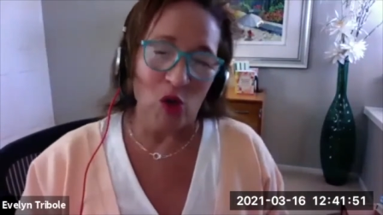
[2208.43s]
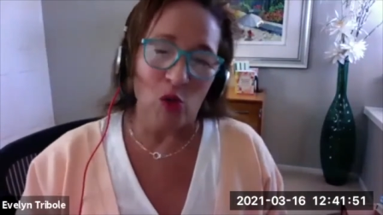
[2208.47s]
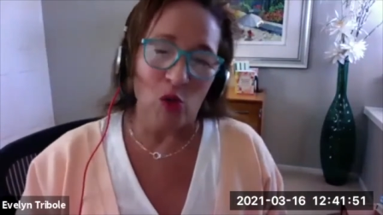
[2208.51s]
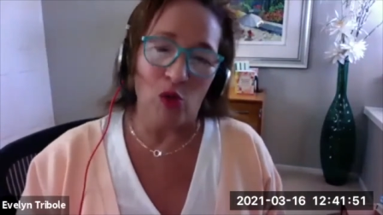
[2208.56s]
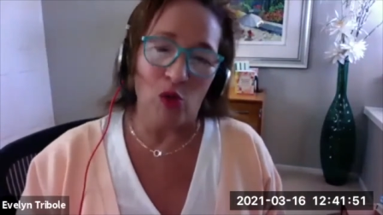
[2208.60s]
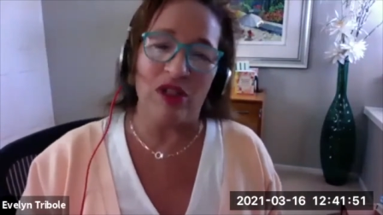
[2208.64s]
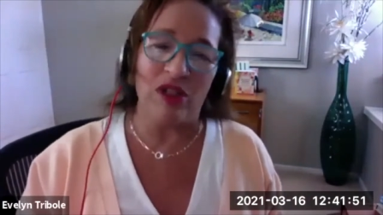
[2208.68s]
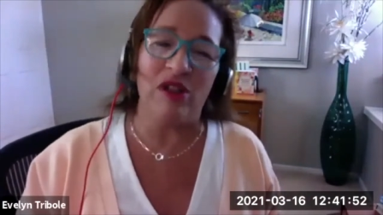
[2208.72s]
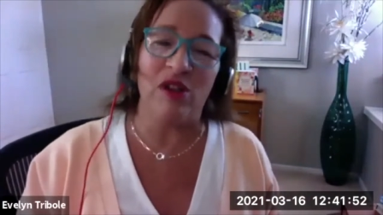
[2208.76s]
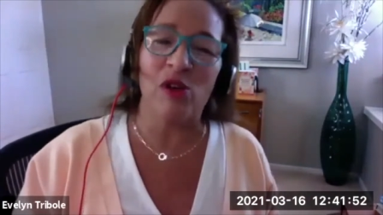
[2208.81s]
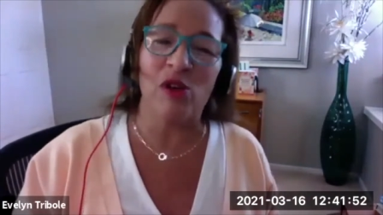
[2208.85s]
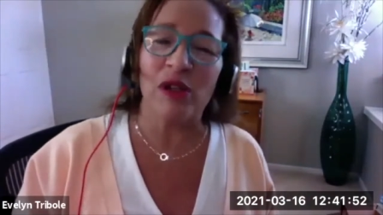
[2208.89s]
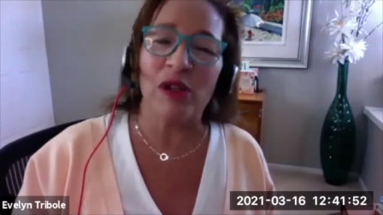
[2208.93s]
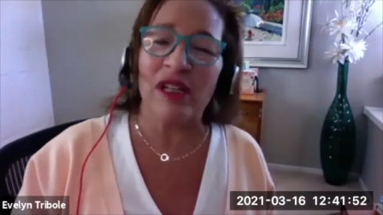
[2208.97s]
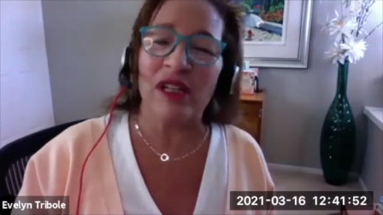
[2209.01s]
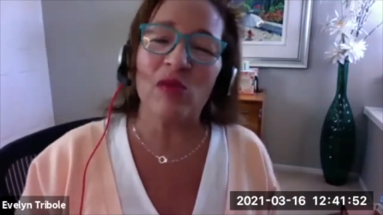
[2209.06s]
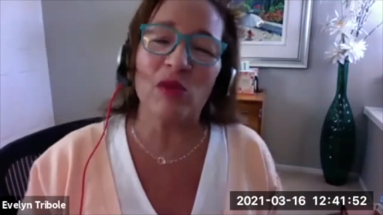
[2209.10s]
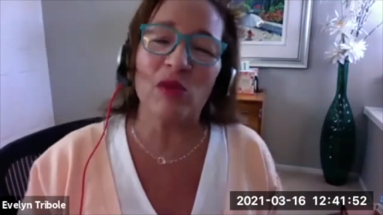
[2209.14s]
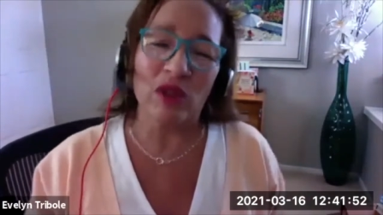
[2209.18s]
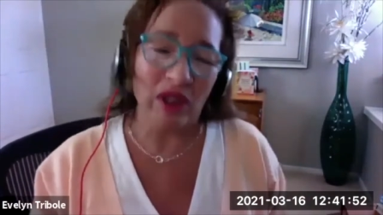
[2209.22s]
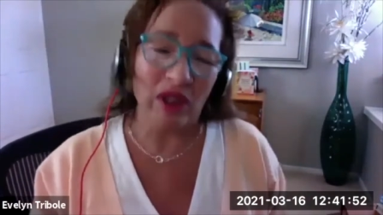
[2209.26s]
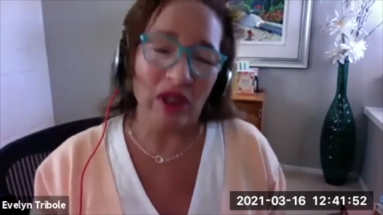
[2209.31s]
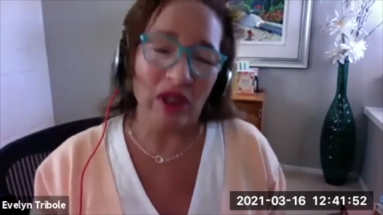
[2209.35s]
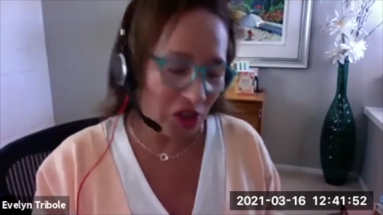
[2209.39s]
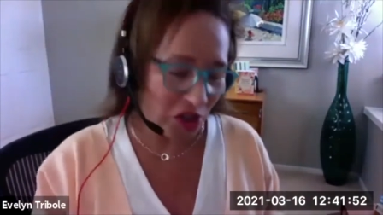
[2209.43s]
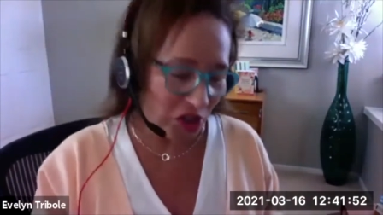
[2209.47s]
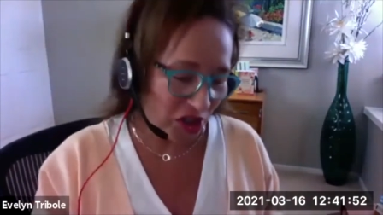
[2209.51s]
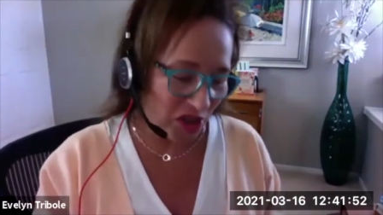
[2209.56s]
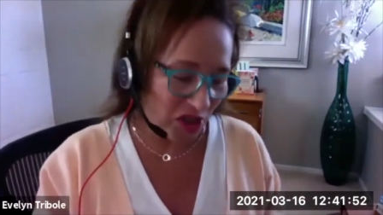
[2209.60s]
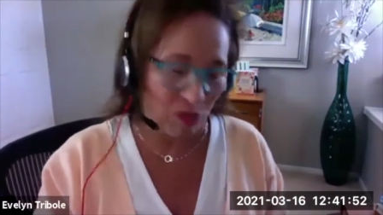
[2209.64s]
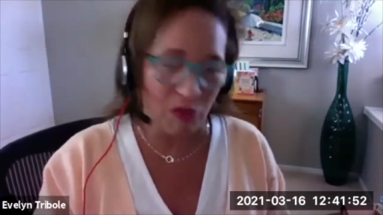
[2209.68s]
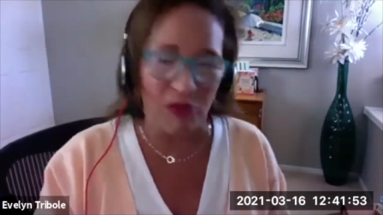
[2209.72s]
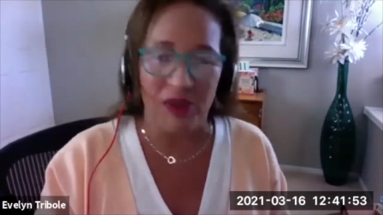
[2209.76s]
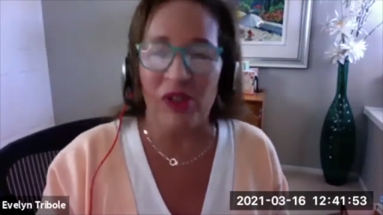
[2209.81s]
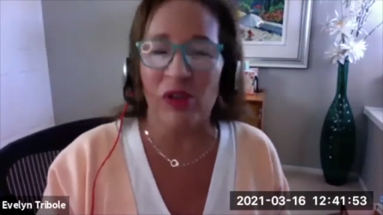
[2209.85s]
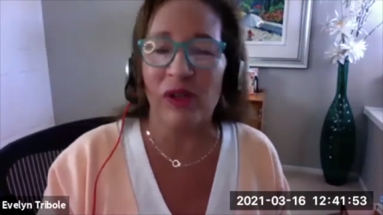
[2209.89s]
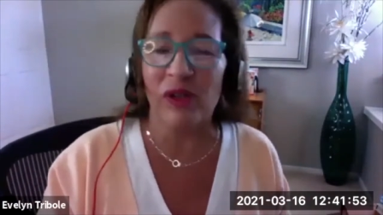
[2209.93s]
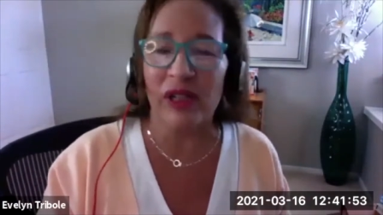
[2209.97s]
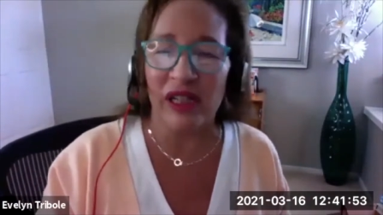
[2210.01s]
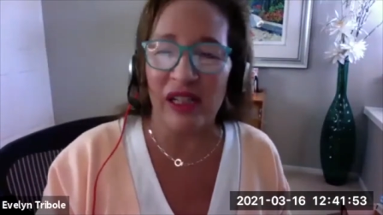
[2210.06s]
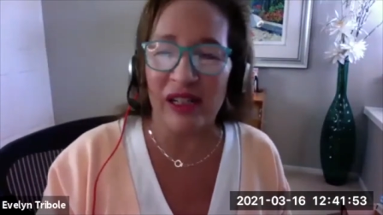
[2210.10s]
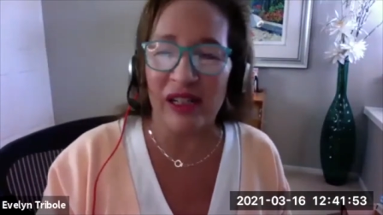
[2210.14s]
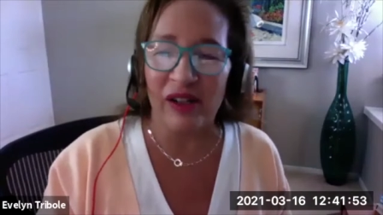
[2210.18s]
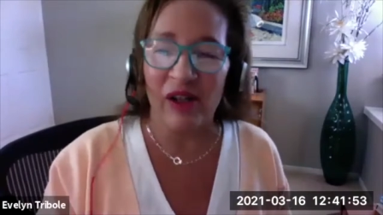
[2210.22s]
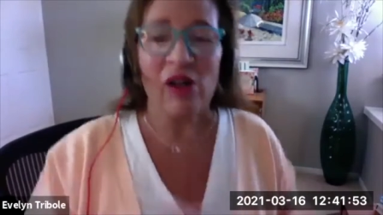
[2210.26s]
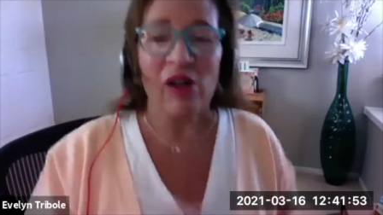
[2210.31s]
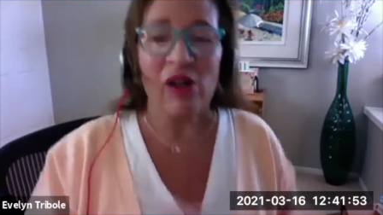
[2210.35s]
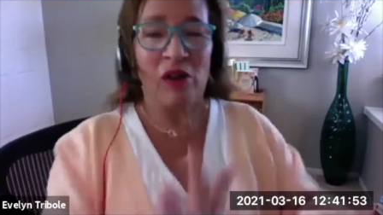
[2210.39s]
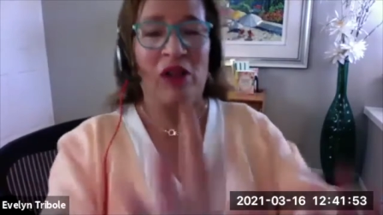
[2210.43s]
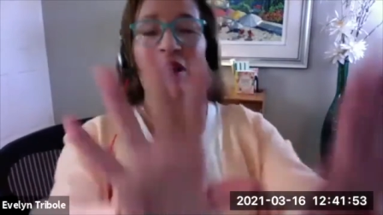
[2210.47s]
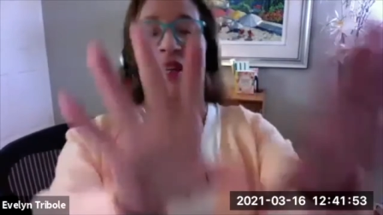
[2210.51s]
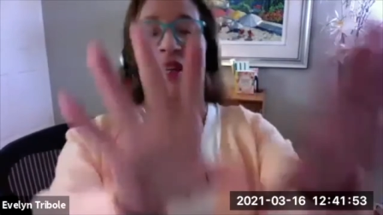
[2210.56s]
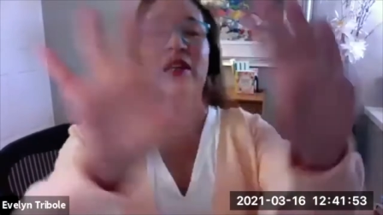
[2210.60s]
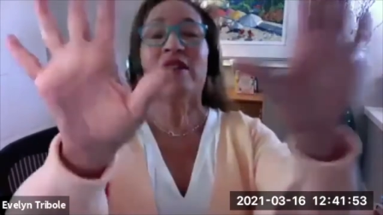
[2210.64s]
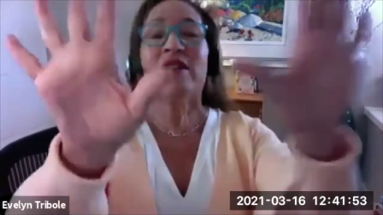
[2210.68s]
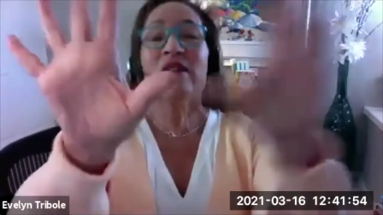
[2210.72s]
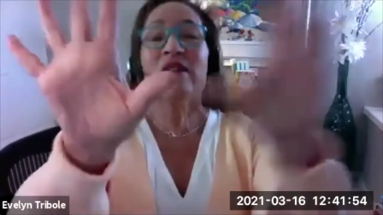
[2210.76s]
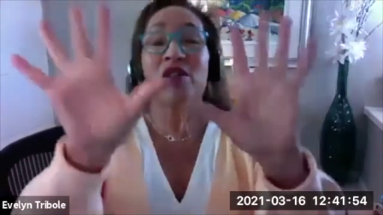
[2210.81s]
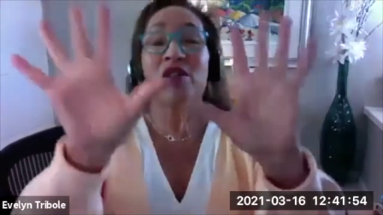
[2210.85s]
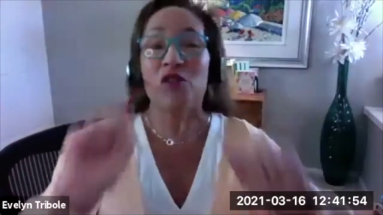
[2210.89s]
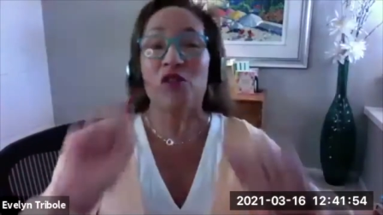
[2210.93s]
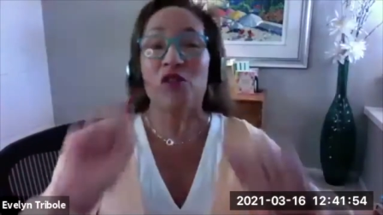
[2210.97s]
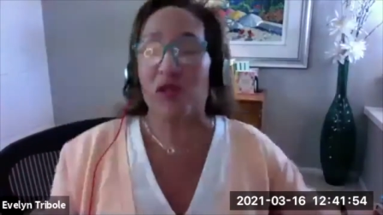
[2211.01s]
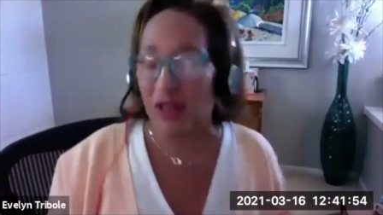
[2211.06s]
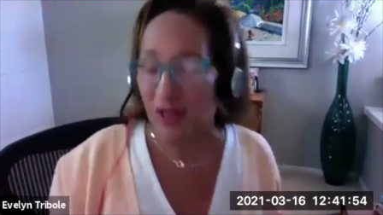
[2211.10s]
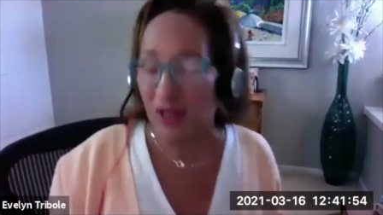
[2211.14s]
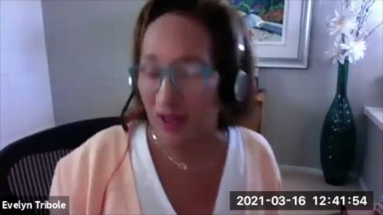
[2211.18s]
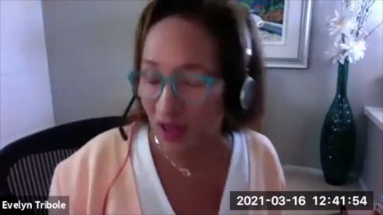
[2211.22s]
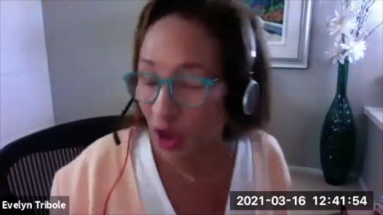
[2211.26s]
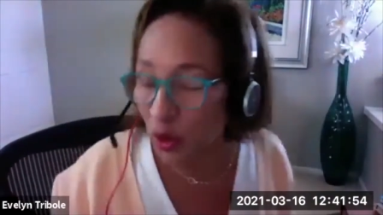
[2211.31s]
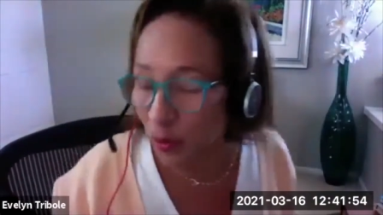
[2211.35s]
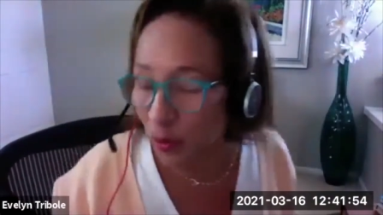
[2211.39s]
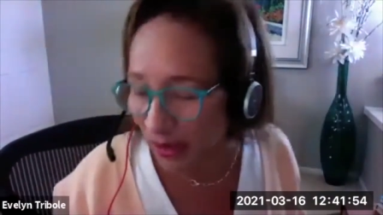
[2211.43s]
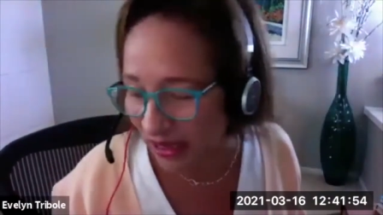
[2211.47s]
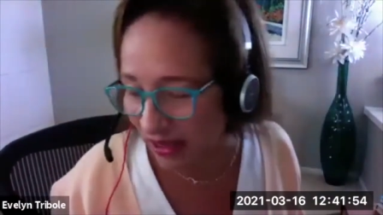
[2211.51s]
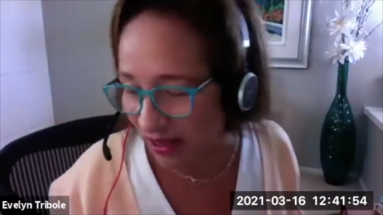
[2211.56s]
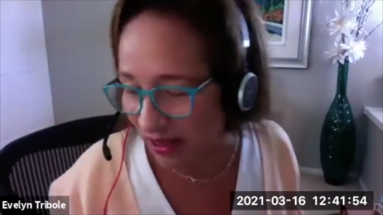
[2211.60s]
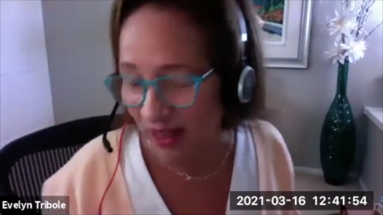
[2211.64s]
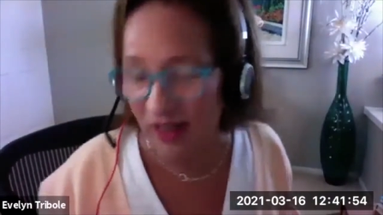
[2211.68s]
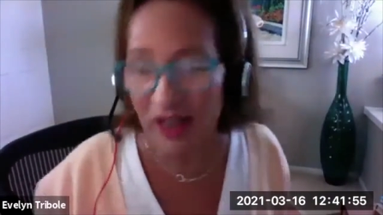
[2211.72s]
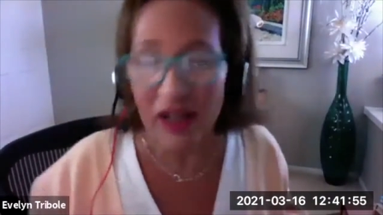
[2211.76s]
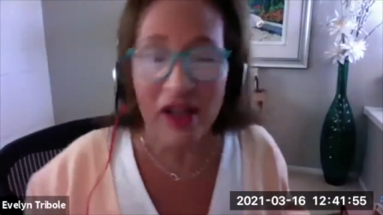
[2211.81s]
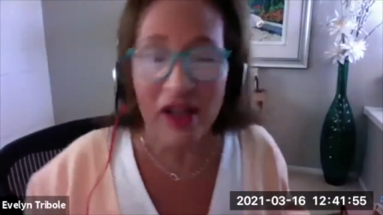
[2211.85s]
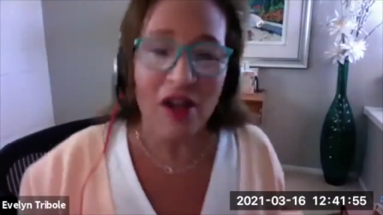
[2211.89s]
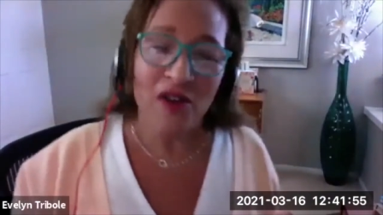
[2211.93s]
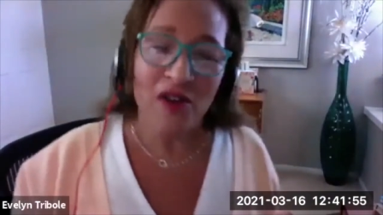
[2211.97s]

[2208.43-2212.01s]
when you're in relationship, when you're eating, oh, oh let's, let's use this. Oh my God.